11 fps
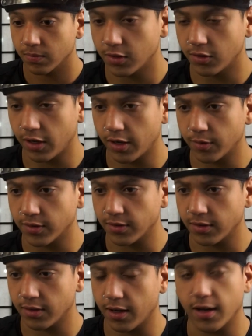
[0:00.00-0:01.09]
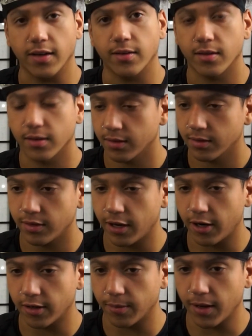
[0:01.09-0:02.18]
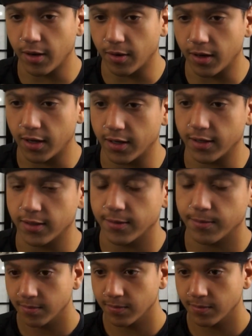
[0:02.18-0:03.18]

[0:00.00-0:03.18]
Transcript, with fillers: That giant Rasengan tired him out, huh?